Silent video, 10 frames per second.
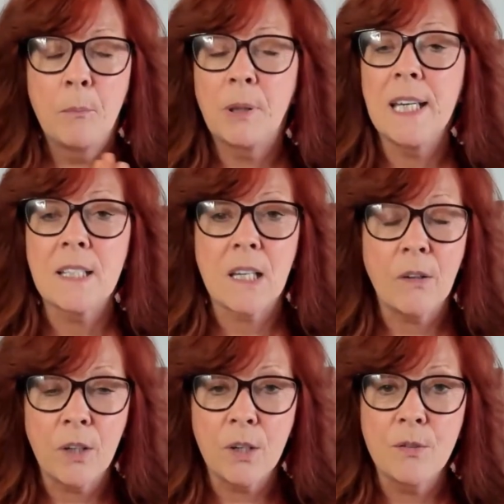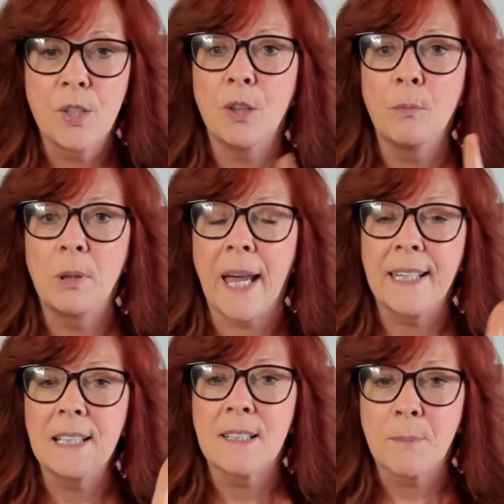Please go to YouTube, like,
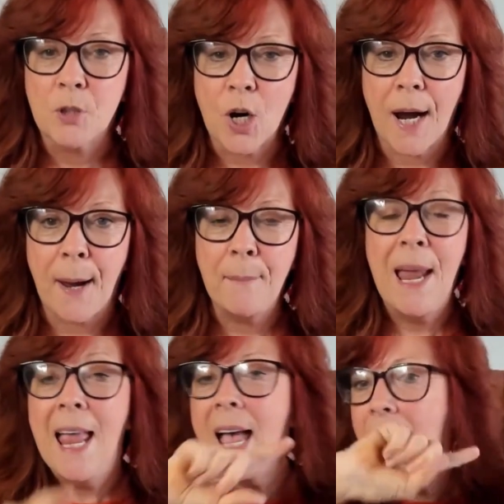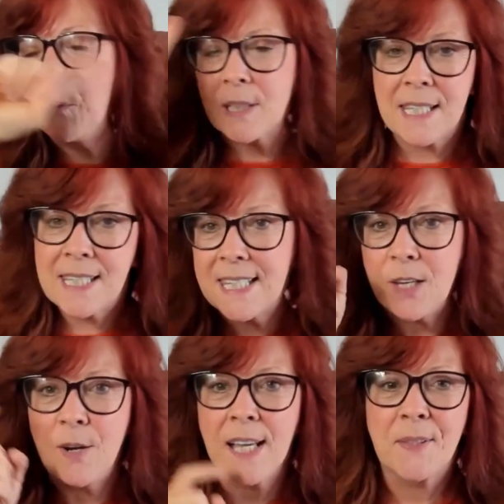and subscribe. I will see
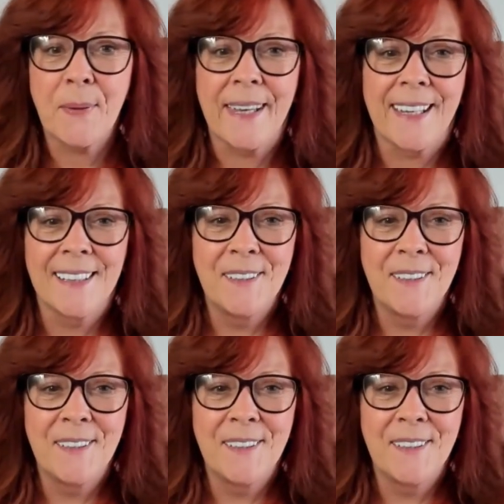you next week.